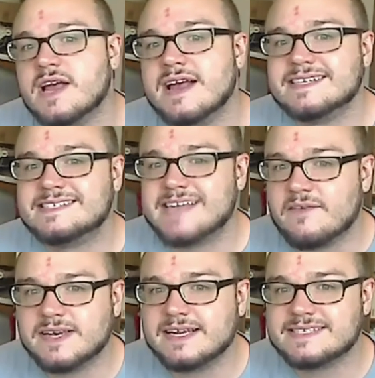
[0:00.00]

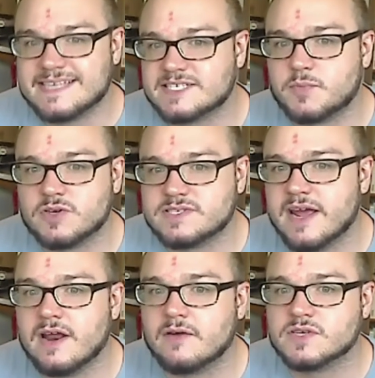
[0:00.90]

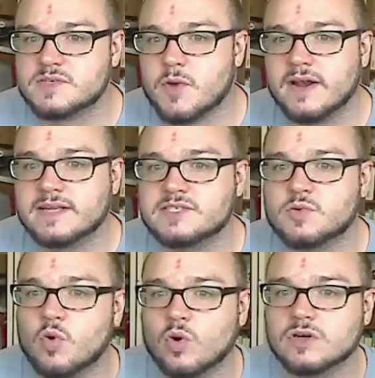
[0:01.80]
76% of respondents
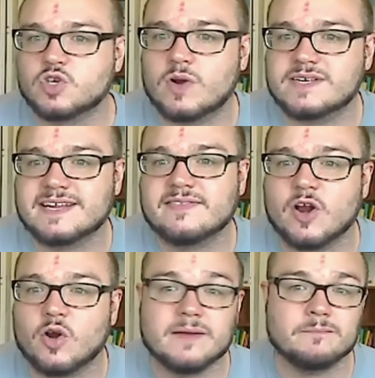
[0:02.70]
report trusting
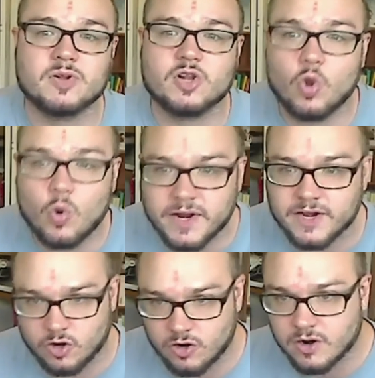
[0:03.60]
their
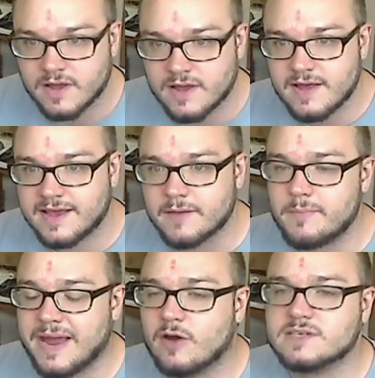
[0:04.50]
employer,
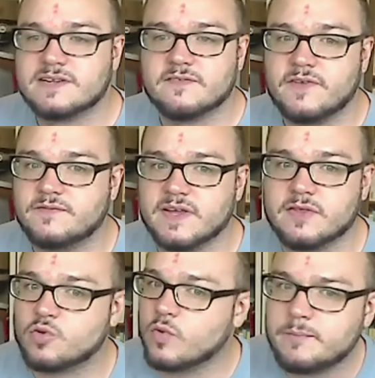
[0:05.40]
compared to
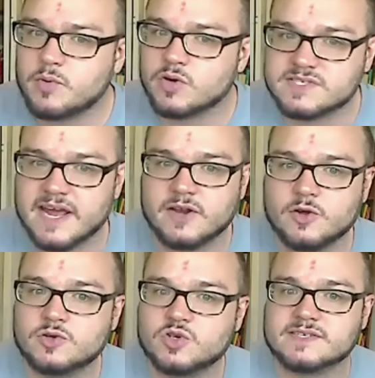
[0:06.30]
53% who
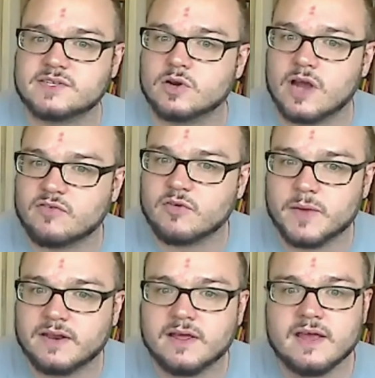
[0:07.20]
trust their
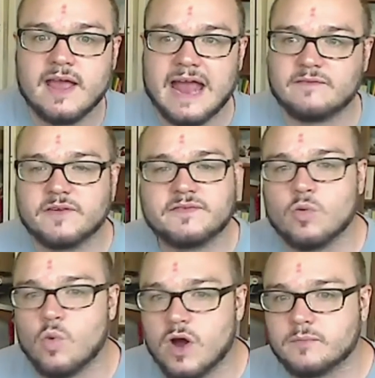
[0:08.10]
government and
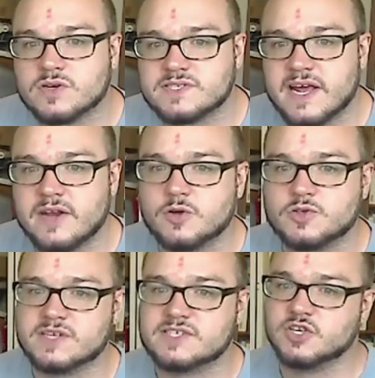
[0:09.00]
51% who
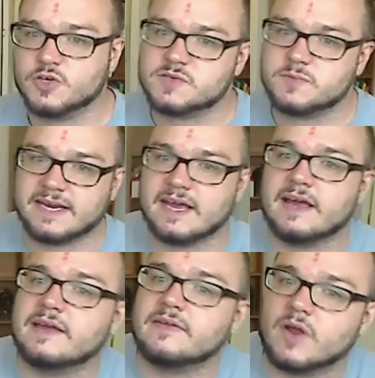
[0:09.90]
trust news media
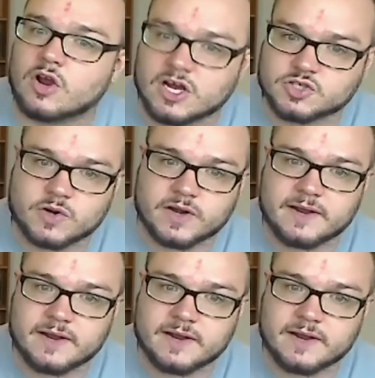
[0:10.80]
in their country.